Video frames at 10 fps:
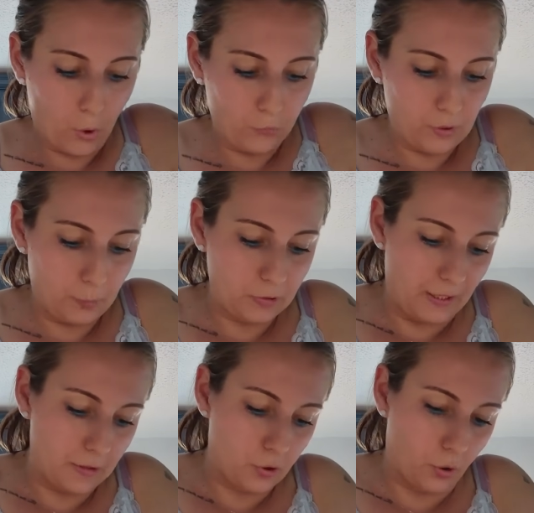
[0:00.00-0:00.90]
of the
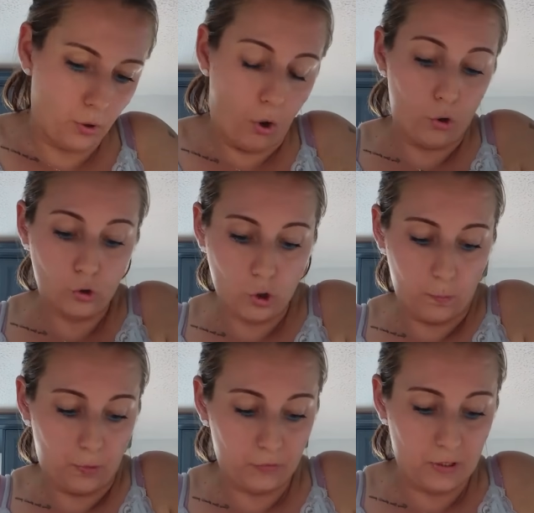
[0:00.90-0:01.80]
potato on
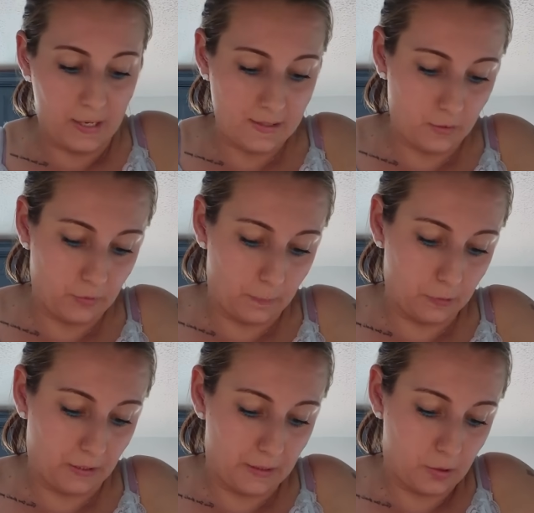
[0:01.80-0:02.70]
top of the rest of the
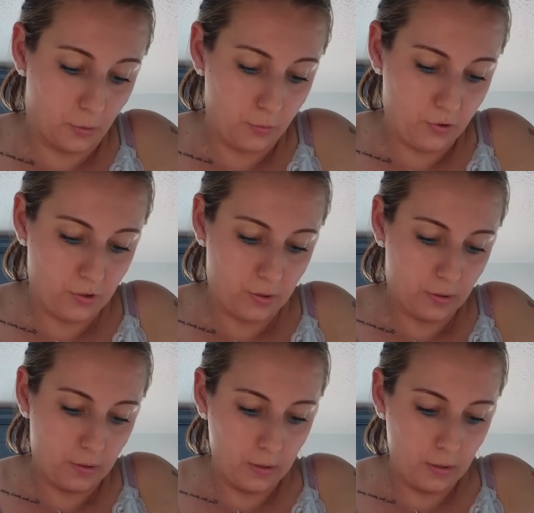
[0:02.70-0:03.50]
potatoes.